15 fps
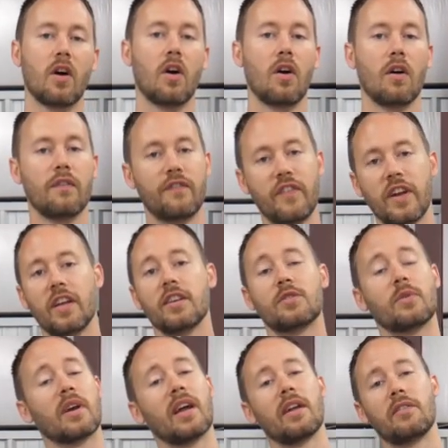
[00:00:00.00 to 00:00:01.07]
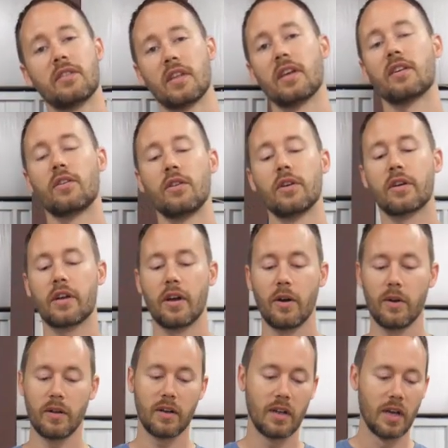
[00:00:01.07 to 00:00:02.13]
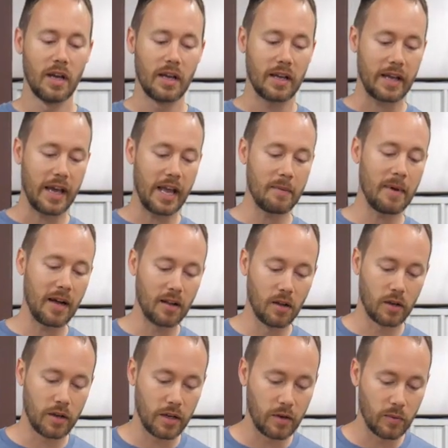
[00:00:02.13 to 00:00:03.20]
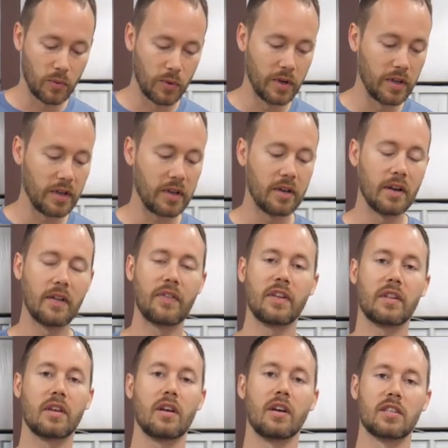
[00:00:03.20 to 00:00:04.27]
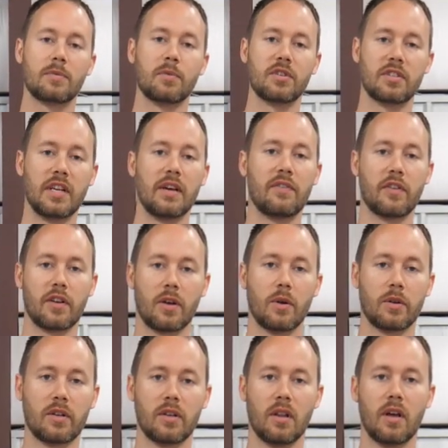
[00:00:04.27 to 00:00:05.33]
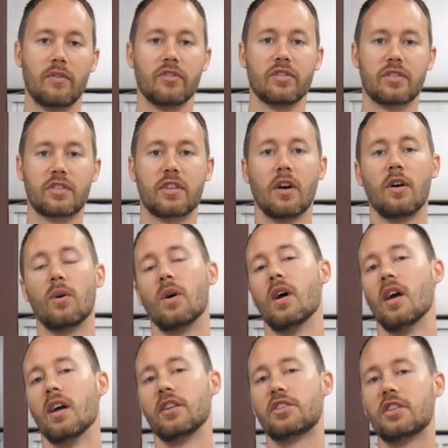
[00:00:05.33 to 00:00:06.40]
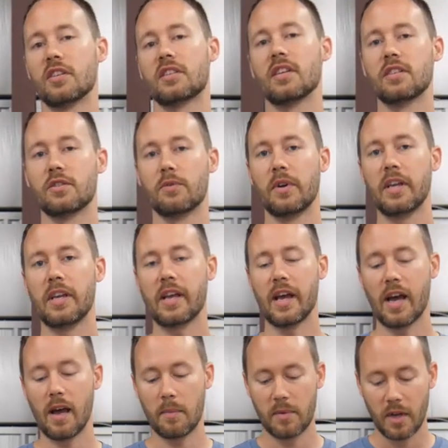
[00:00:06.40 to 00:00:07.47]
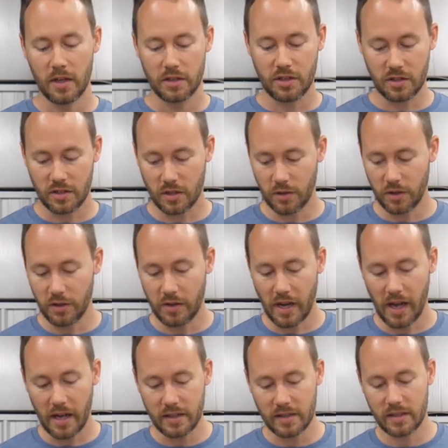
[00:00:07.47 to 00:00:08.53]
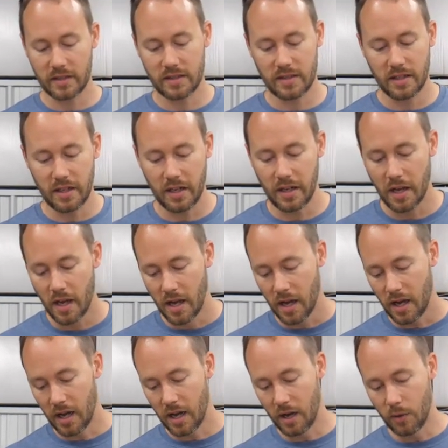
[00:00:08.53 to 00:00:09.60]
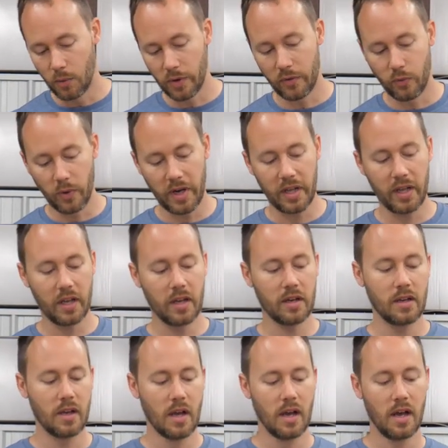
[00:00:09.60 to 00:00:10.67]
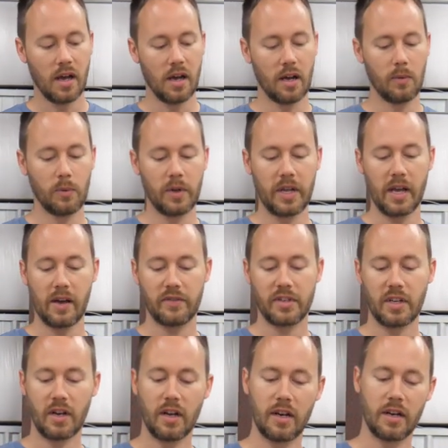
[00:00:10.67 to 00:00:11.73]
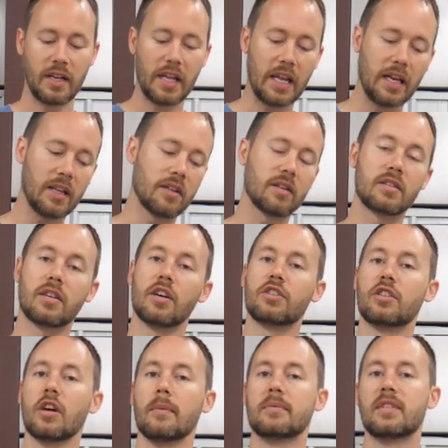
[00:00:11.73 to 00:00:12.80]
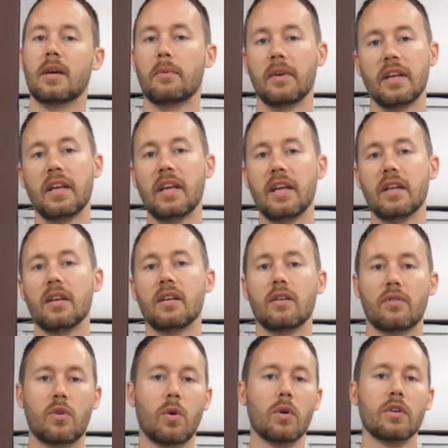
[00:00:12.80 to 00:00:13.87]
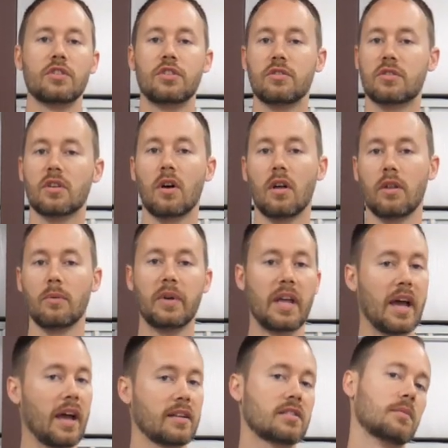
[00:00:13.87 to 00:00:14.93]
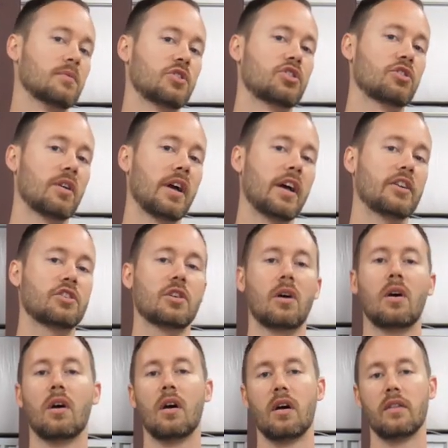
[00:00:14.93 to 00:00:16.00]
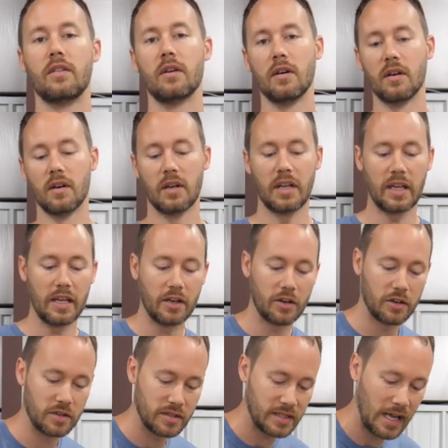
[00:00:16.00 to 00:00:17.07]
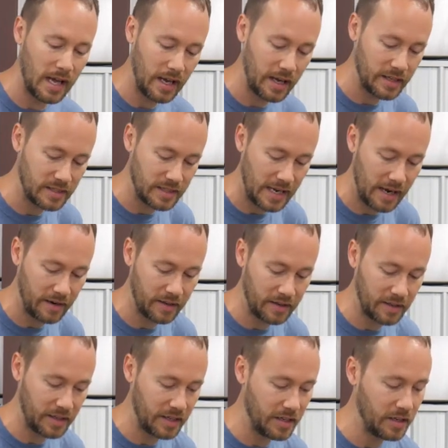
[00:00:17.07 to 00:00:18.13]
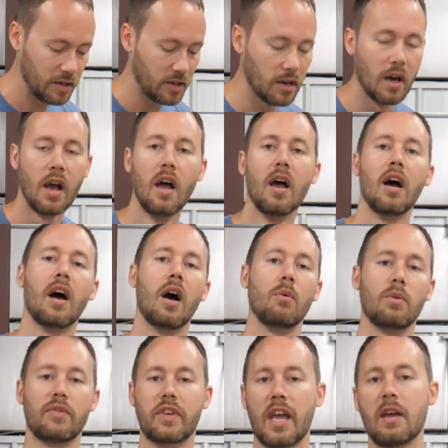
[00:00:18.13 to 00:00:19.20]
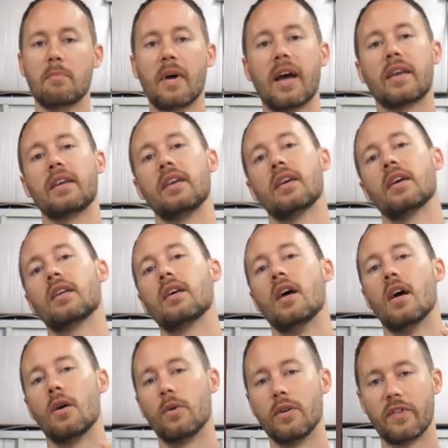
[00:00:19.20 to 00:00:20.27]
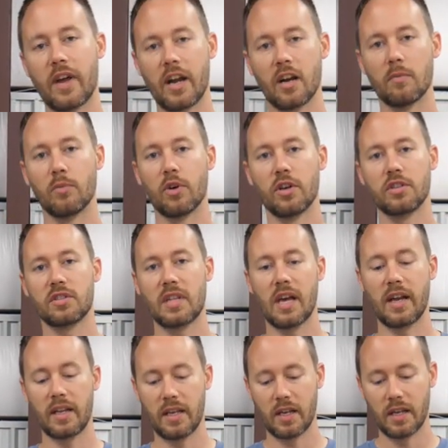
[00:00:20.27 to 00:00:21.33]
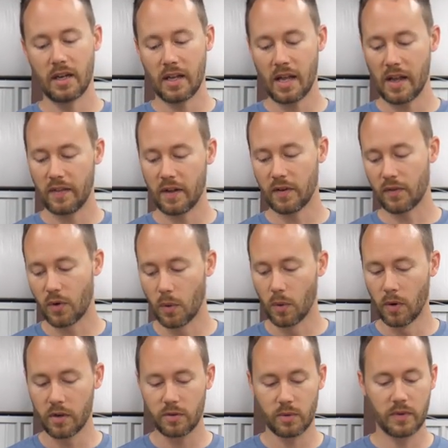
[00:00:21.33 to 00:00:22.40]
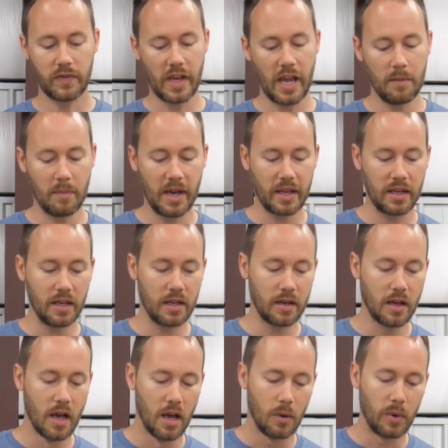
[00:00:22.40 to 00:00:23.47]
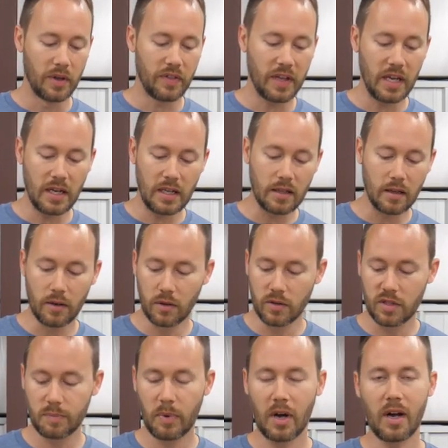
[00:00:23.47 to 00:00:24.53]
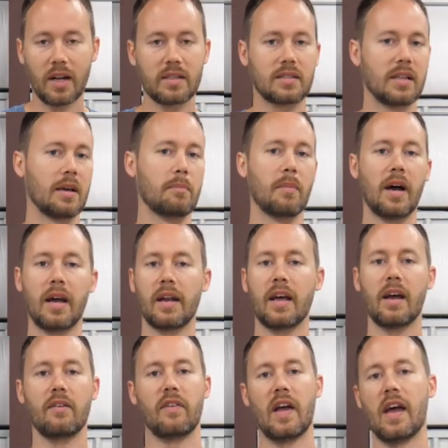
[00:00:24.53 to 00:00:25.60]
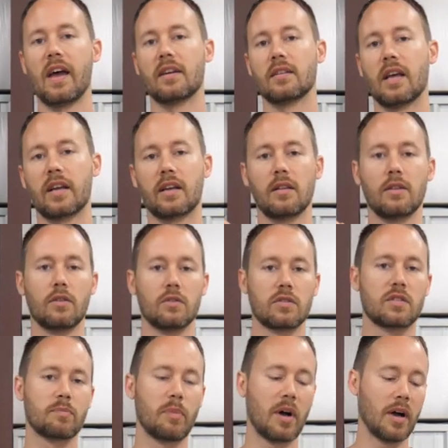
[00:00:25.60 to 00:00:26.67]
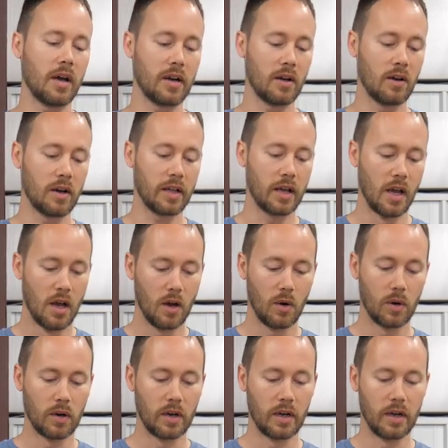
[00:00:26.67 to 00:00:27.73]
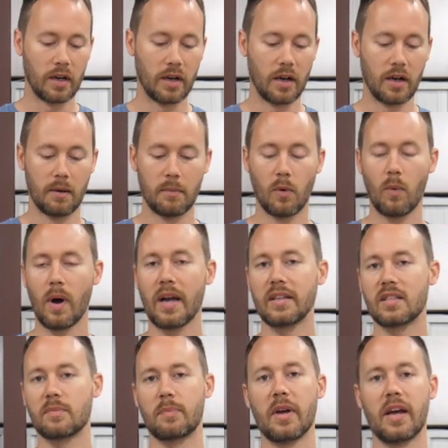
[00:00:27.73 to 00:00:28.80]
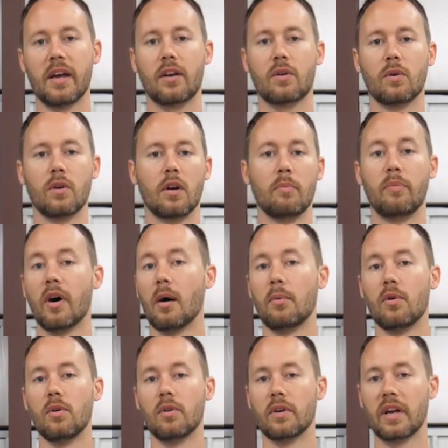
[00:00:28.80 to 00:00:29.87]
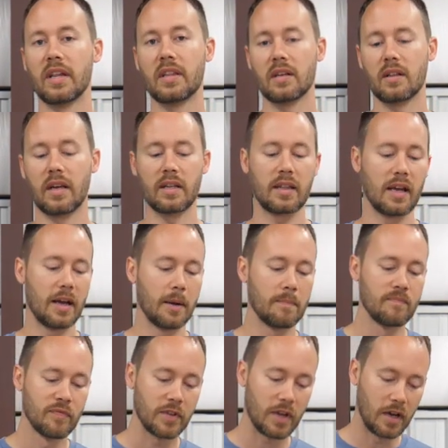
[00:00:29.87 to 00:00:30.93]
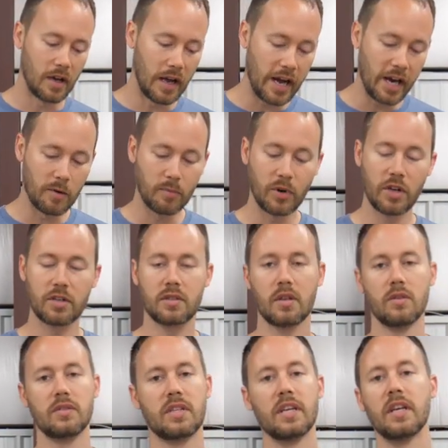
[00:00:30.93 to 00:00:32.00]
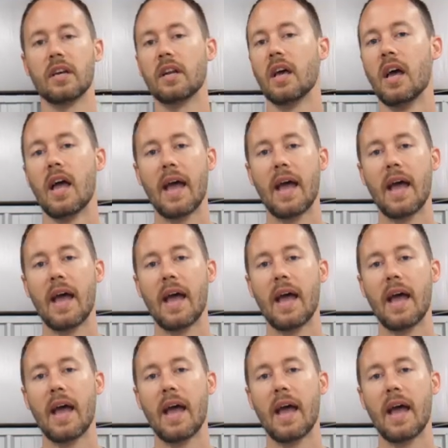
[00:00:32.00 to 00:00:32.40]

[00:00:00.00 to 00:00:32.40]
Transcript: all finished. We got everything clear coated. Came out looking really good. I think the customer is definitely going to love it. So just as a recap, just so you guys can see, uh, we've went in, uh, we have done any of the touch-ups that we needed. Of course, you saw that we had some stretch on the inner sides down into here. Uh, we've came back in, we've airbrushed that in, and then of course, we've came back in with any little spots that might have had like a little spot on it, or a, um, a white speck, or a bubble, or anything like that. Uh, airbrush those in.